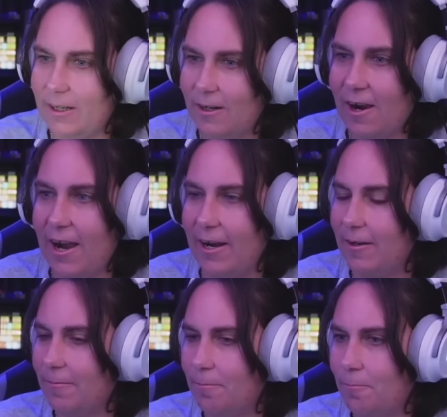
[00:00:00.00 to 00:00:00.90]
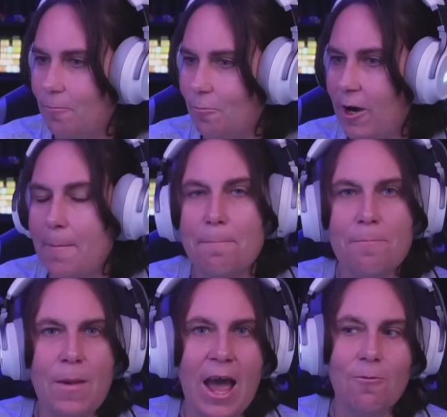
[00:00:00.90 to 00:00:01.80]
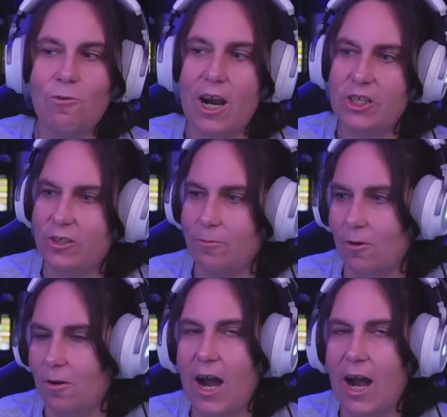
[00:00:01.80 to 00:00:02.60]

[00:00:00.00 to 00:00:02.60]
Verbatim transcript: Alright. We're at Mount Rushmore.